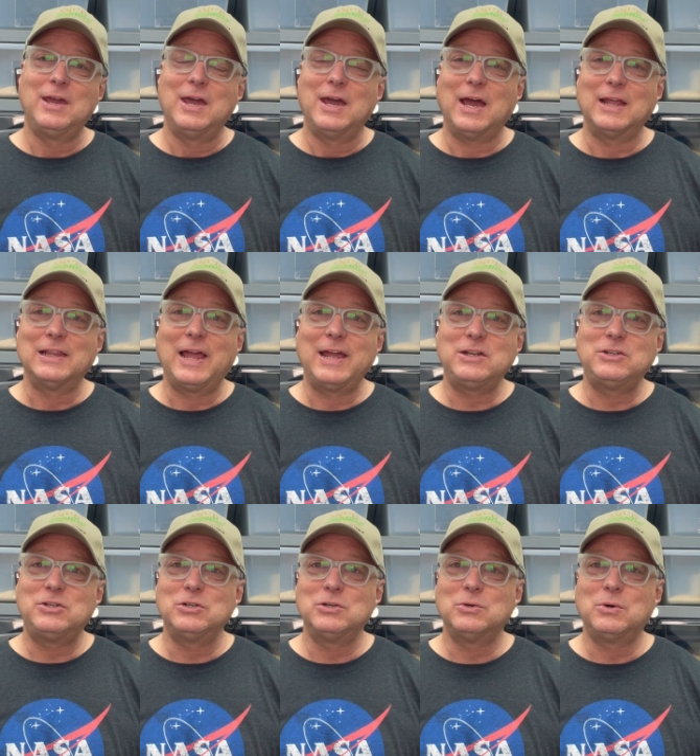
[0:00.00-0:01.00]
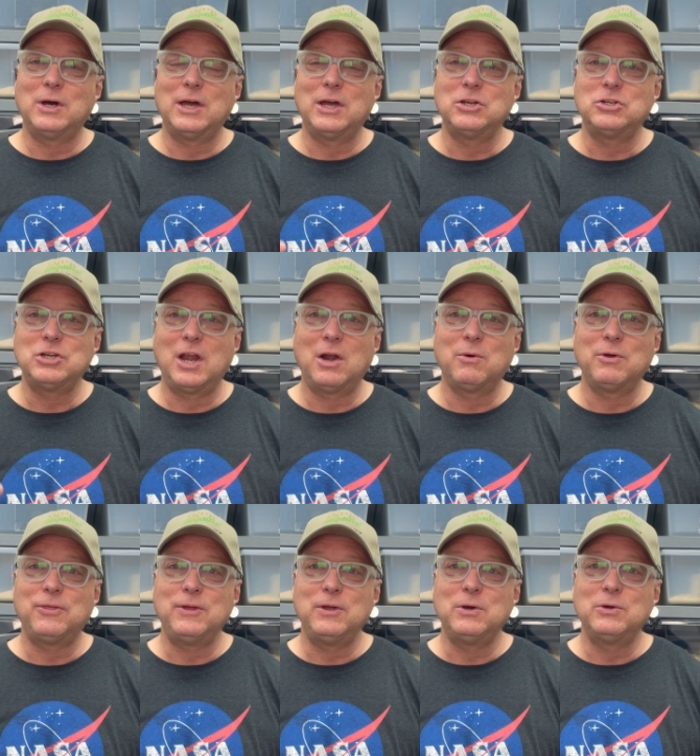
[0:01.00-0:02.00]
I'd like to uh, share
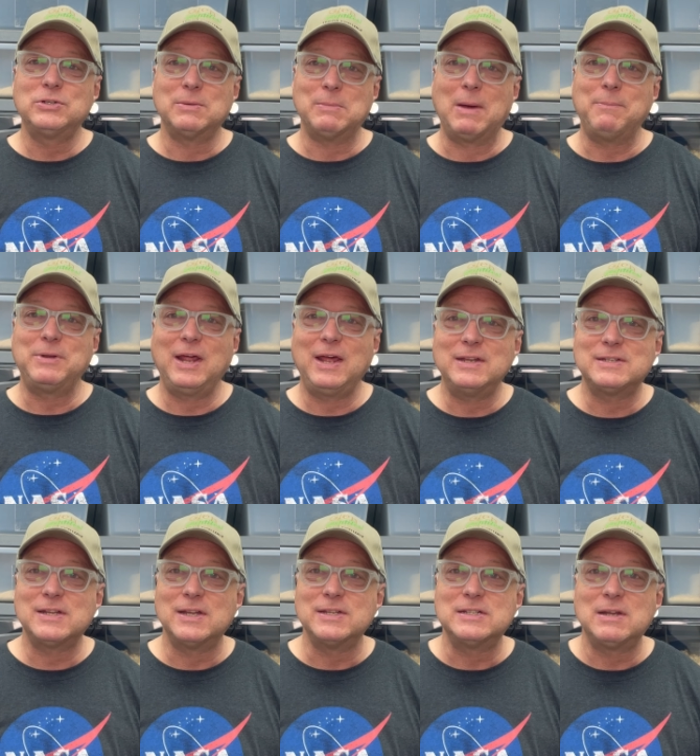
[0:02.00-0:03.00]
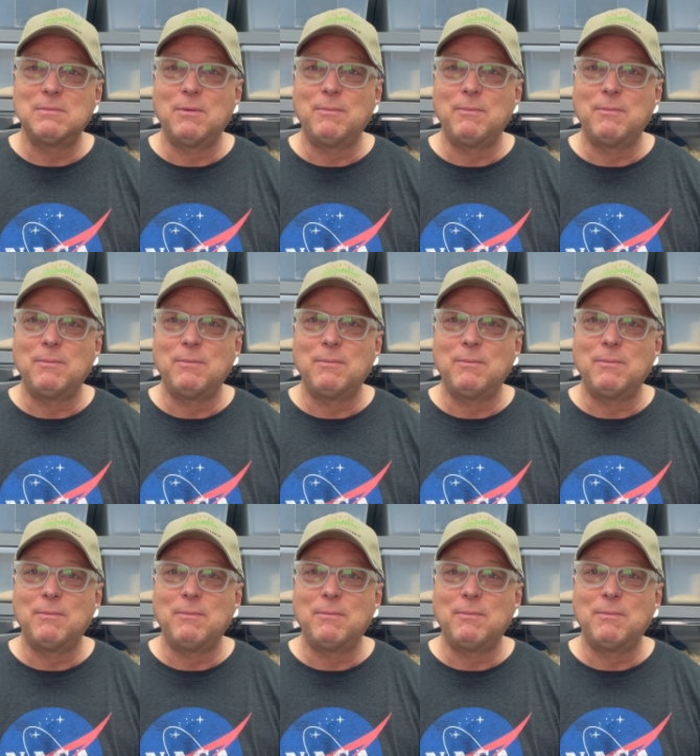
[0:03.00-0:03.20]
with you some updates on some